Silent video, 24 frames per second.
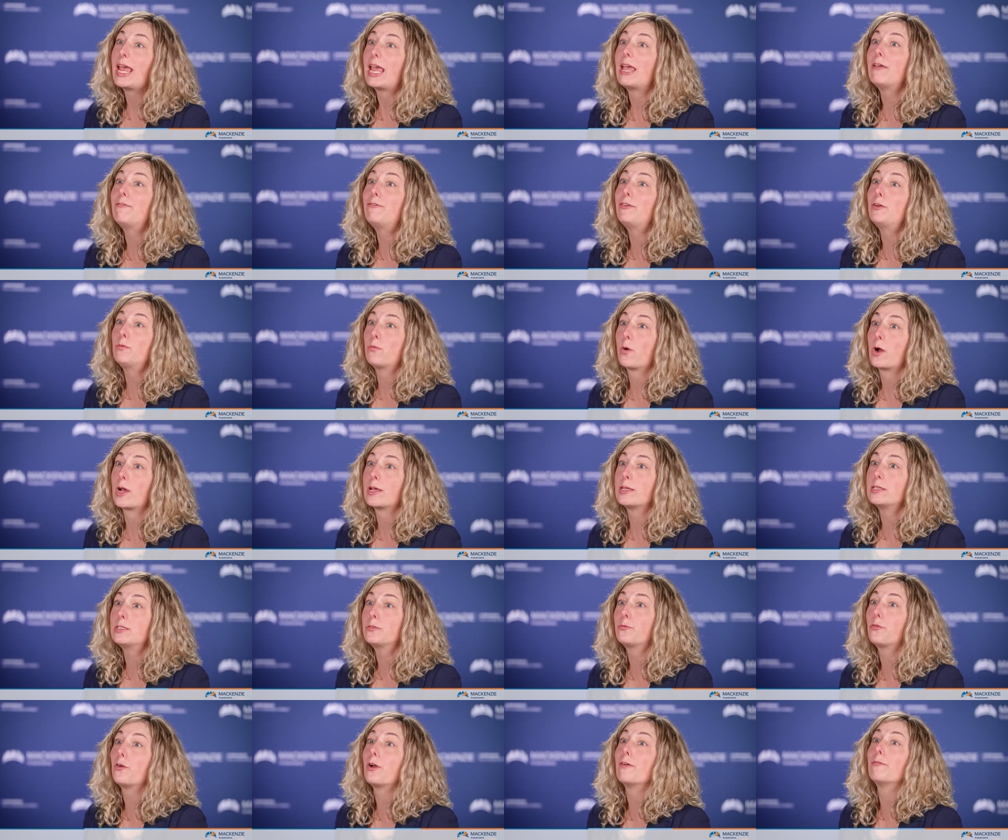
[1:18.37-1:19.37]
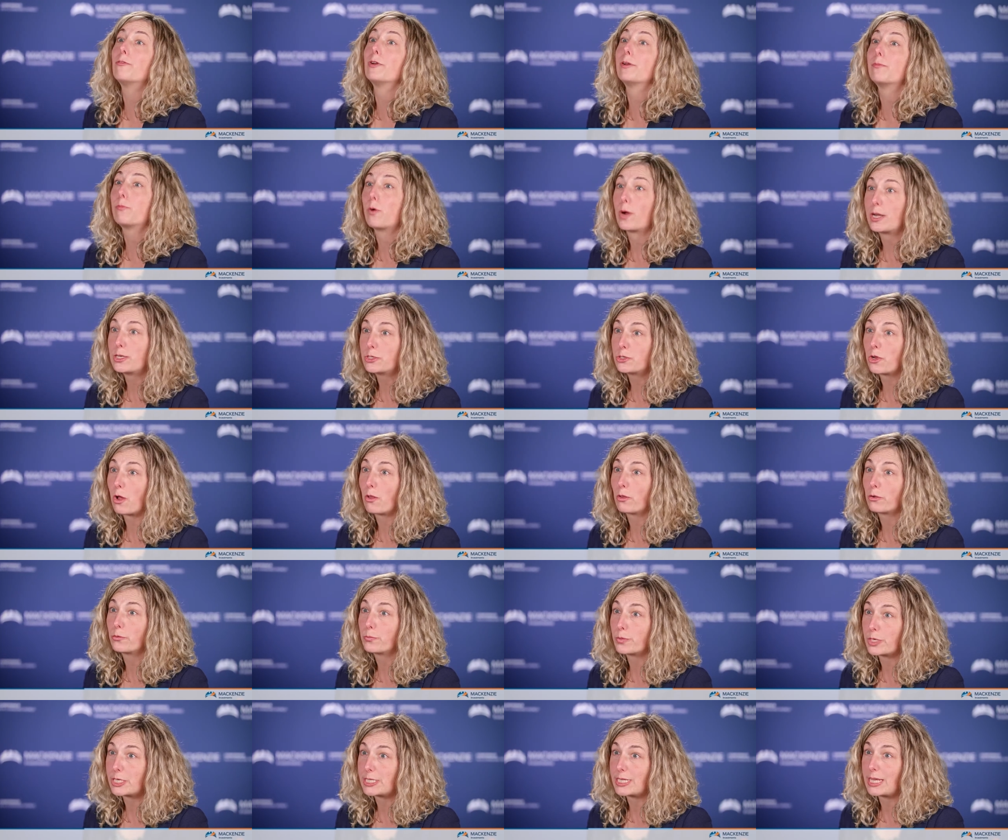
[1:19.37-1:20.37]
If it was, for every
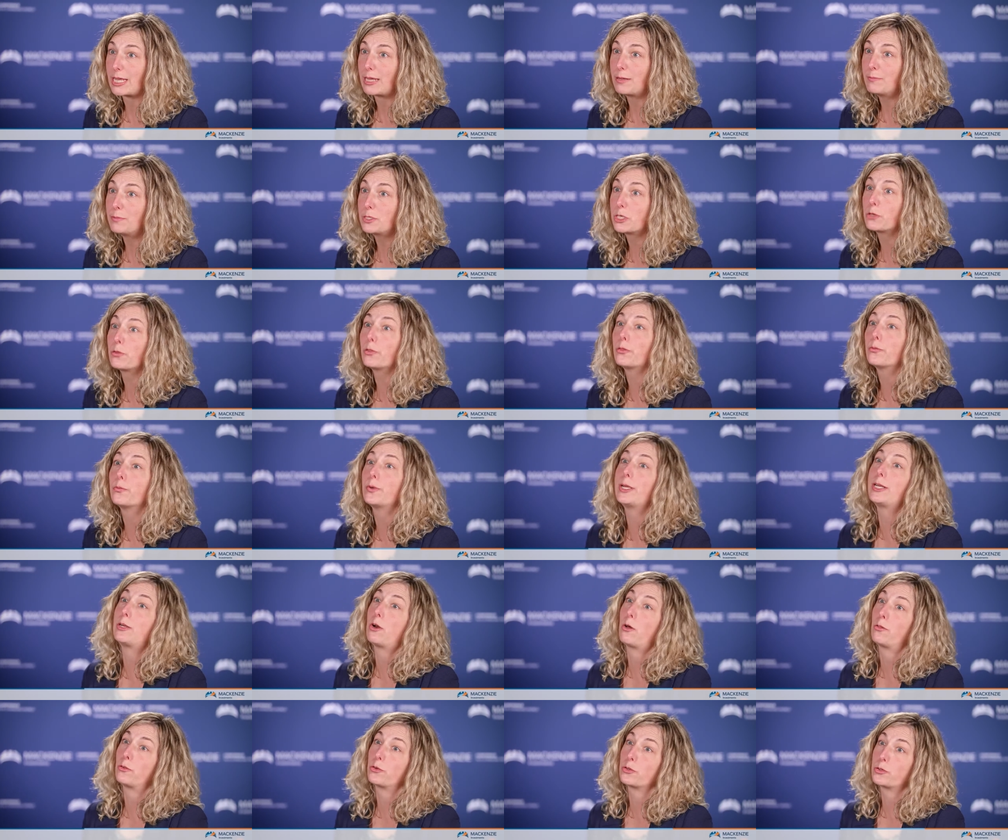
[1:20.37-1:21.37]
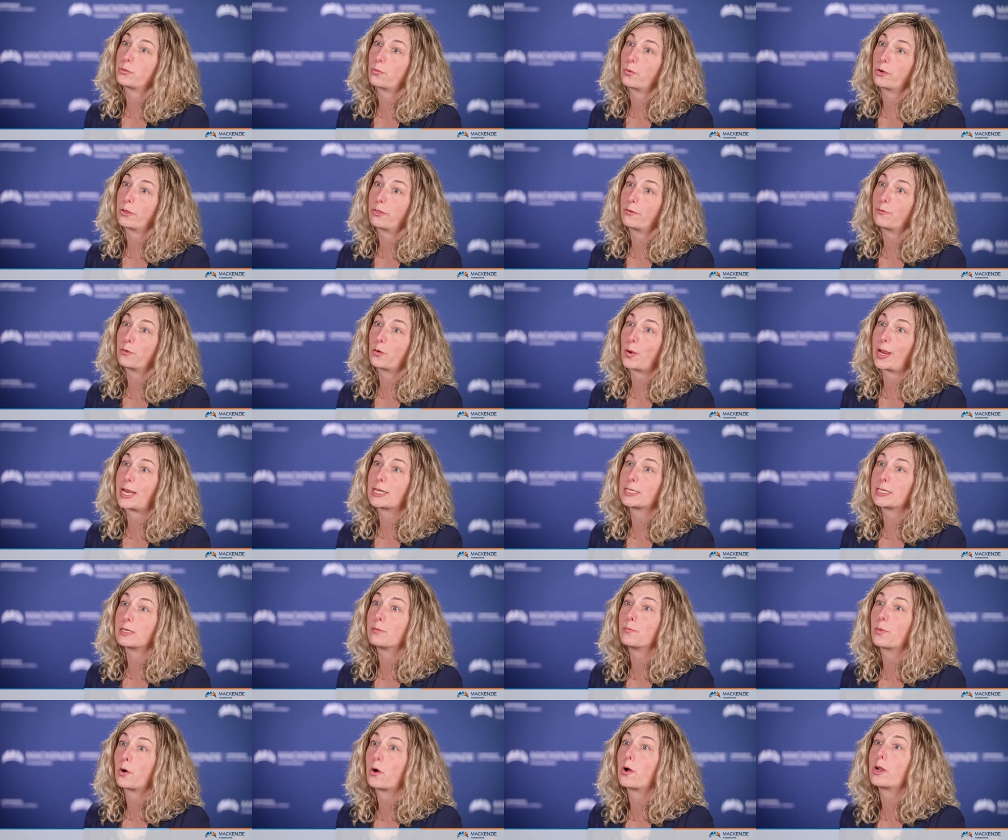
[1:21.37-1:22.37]
$1 redeemed, $3 worth of
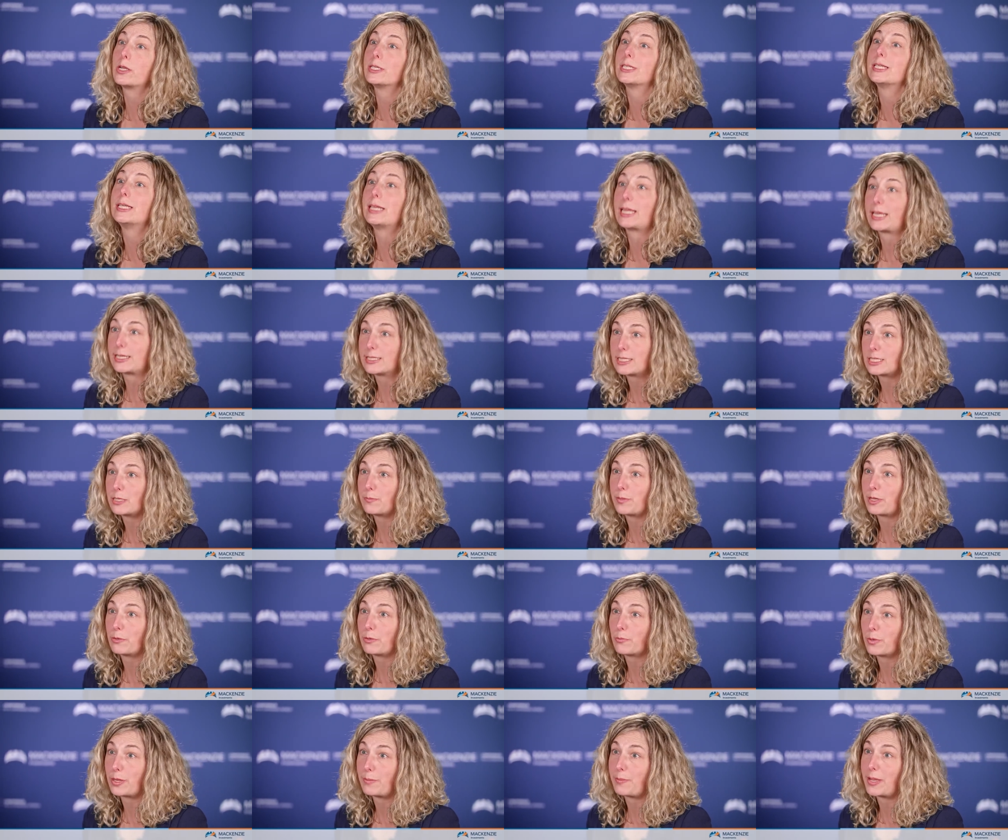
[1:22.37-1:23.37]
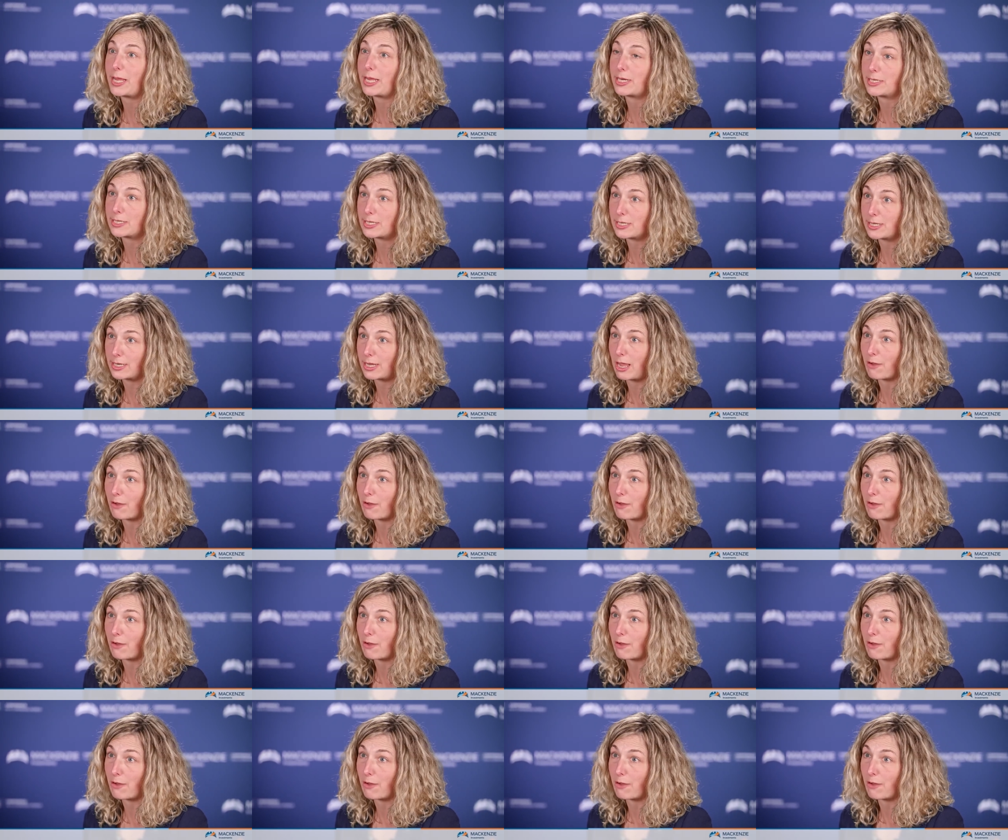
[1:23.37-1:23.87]
grant and bond needs to be repaid to the